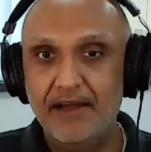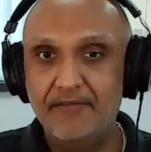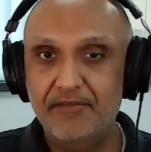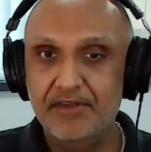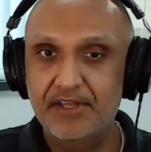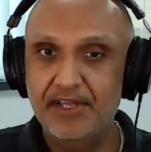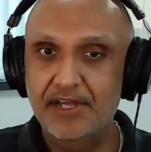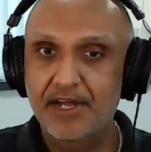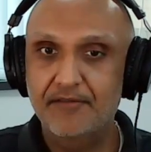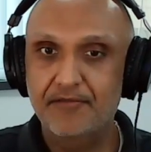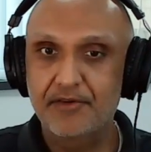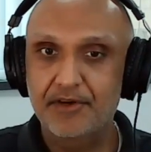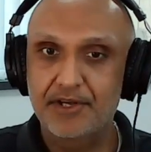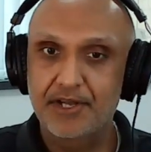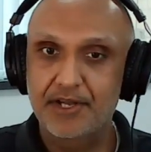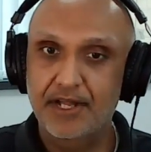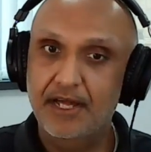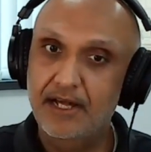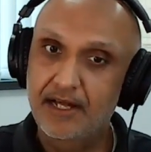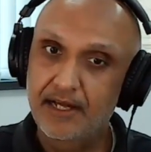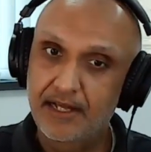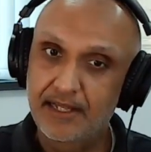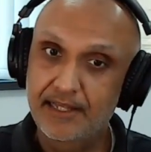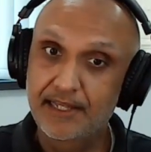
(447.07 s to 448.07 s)
Having covered
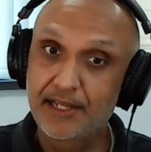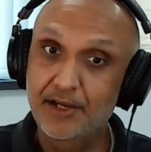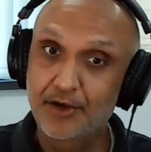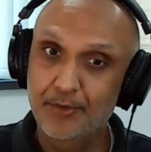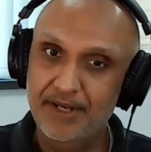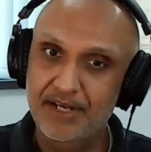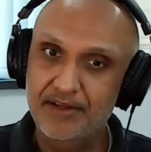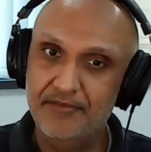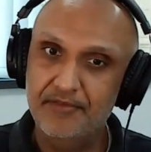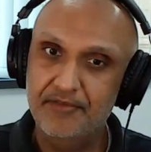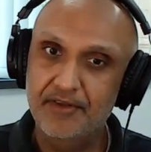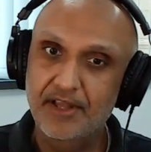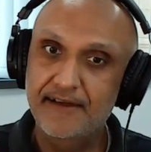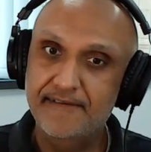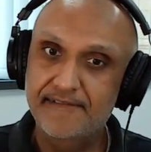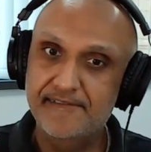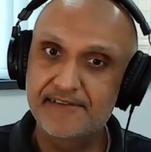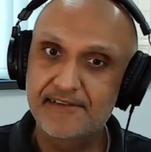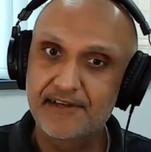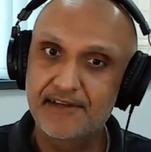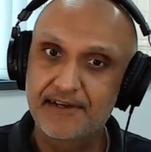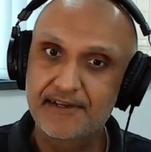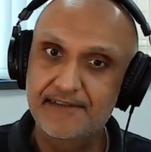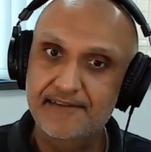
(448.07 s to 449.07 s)
a little bit of life
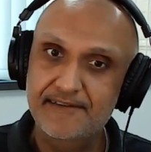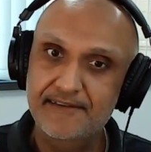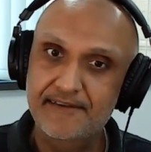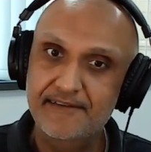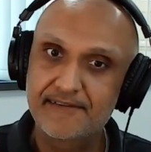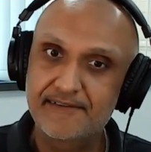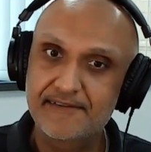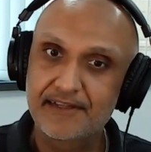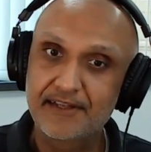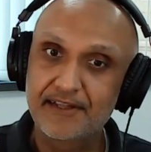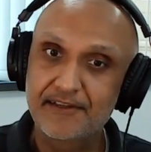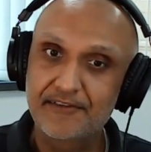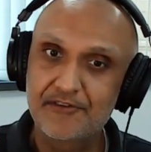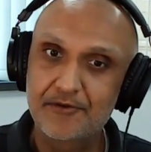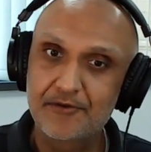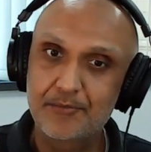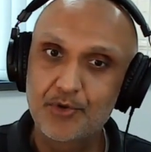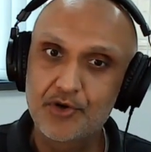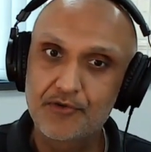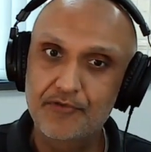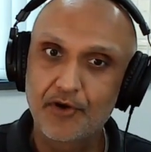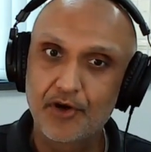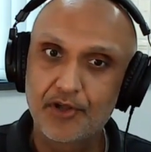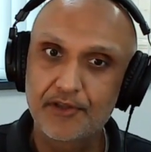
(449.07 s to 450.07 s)
sciences, I'd like to
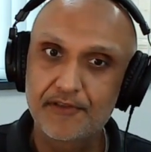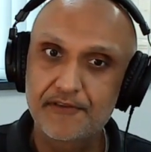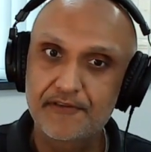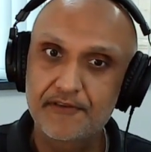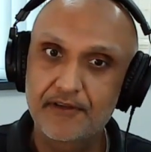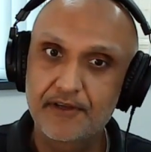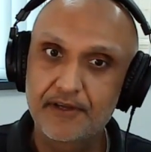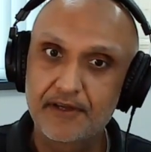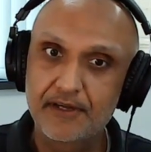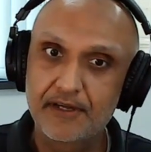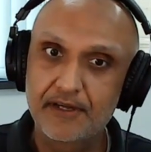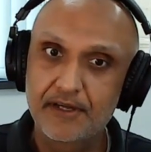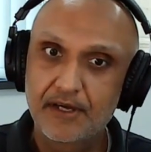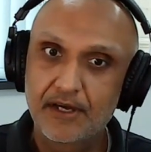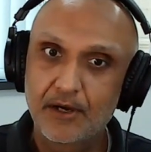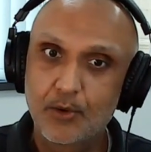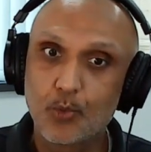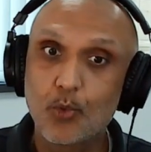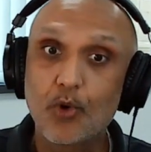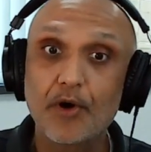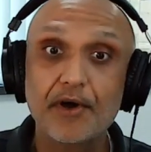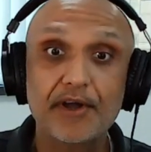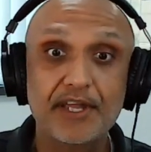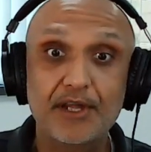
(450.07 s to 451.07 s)
move on to
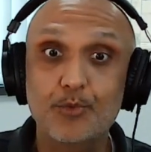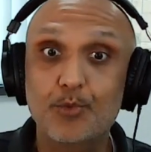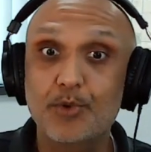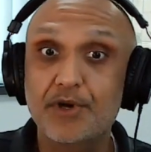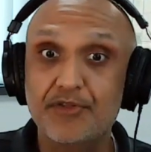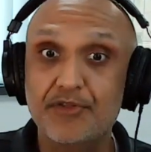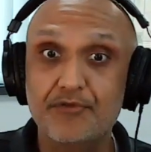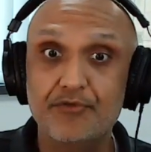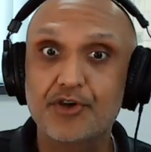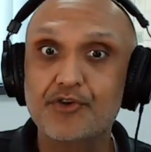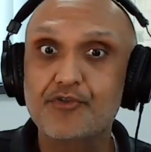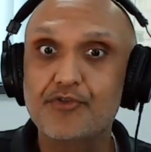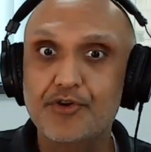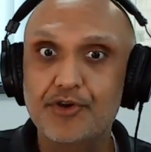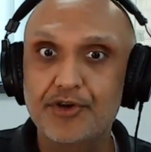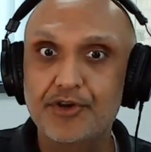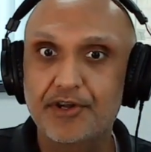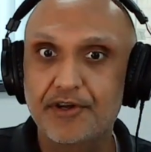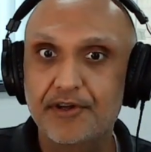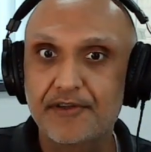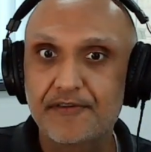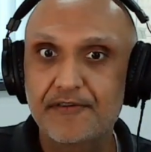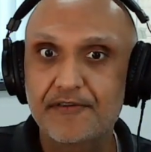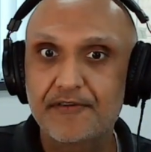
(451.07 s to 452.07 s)
working with
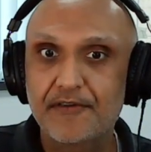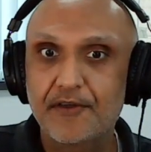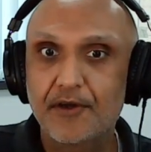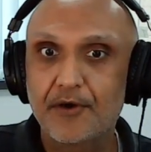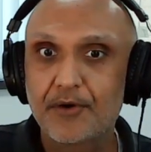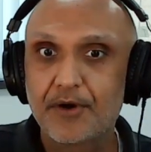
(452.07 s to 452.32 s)
recruiters. So